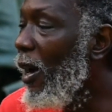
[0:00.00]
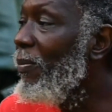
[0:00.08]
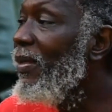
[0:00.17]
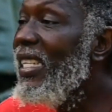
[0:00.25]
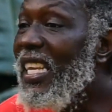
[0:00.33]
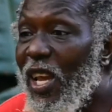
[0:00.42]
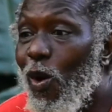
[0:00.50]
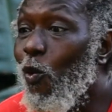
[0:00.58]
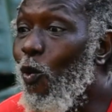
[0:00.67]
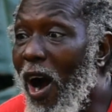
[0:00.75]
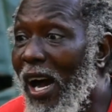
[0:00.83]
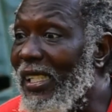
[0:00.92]
From day
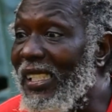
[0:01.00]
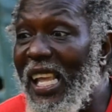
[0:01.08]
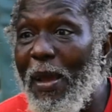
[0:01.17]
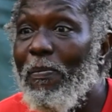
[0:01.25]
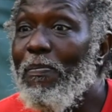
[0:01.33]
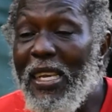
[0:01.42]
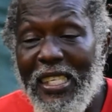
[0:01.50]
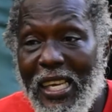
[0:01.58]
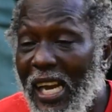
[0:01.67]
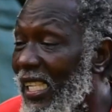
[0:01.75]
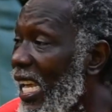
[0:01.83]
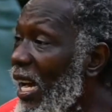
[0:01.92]
one, their
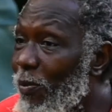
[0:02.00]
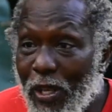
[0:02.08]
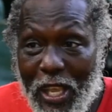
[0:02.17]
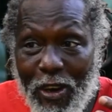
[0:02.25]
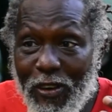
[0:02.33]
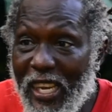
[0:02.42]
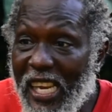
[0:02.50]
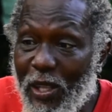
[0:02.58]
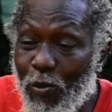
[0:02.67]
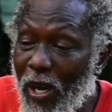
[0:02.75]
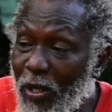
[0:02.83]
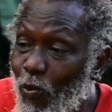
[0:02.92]
mission, when I
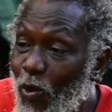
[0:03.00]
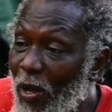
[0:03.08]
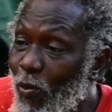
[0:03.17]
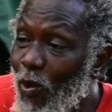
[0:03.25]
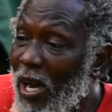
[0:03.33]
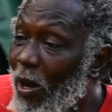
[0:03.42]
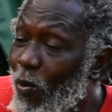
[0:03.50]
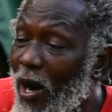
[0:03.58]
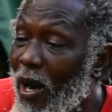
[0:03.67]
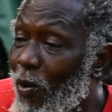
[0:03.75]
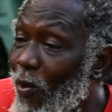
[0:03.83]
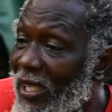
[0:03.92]
read
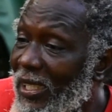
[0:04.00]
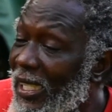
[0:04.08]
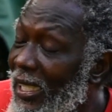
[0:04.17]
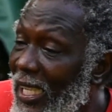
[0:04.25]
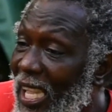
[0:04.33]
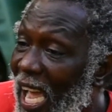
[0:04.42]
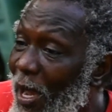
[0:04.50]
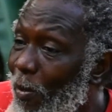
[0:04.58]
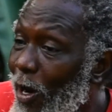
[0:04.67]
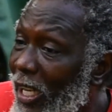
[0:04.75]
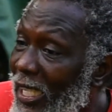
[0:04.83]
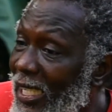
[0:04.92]
what's in the light
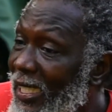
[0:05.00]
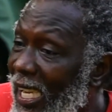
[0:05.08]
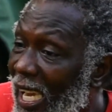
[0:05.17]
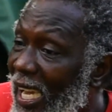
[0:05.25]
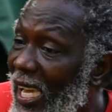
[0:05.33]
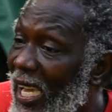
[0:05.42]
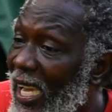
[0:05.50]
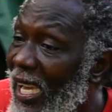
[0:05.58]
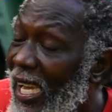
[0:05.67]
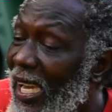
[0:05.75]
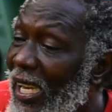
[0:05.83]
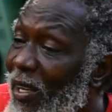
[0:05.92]
burner said,
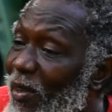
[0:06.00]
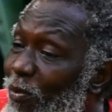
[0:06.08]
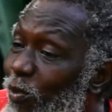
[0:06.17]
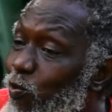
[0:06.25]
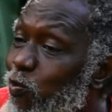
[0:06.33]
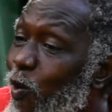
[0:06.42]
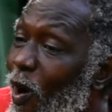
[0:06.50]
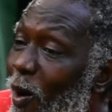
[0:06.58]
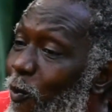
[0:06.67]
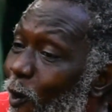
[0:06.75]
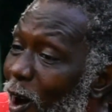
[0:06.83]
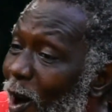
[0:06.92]

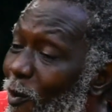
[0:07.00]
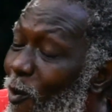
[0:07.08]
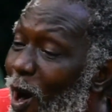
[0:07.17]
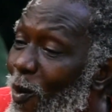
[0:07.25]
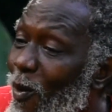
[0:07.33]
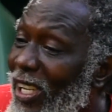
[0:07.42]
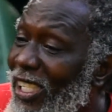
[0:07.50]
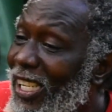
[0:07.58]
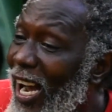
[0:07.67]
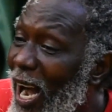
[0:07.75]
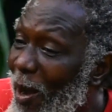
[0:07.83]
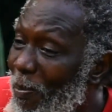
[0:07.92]
what
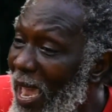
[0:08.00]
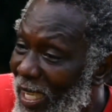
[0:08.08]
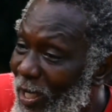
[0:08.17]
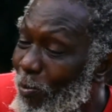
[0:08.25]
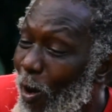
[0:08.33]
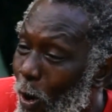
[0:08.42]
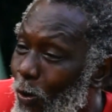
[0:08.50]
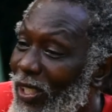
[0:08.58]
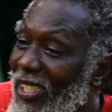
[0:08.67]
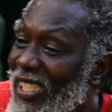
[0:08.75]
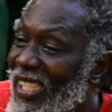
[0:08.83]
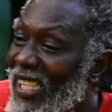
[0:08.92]
Shaw Beck's about
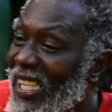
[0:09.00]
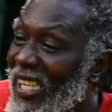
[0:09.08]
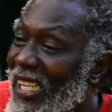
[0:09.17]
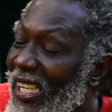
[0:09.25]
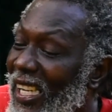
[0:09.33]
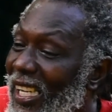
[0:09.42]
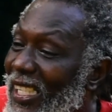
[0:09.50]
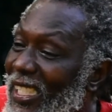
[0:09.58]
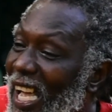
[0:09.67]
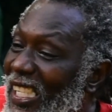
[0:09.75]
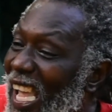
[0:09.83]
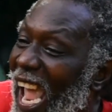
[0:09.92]
is
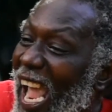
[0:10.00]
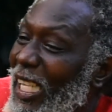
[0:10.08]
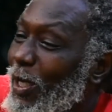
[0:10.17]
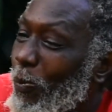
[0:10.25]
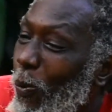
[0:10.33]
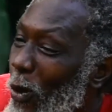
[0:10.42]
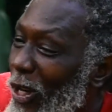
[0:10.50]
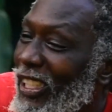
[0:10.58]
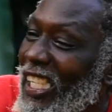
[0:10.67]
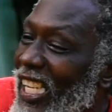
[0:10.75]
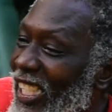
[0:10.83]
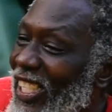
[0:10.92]
that the
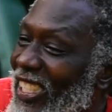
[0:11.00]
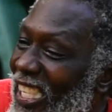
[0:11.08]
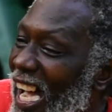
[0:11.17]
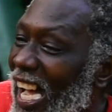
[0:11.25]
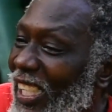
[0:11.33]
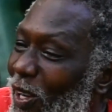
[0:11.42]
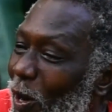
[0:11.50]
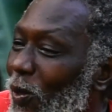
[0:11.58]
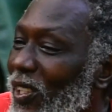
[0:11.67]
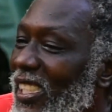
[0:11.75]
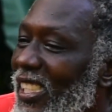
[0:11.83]
exporting a sort out.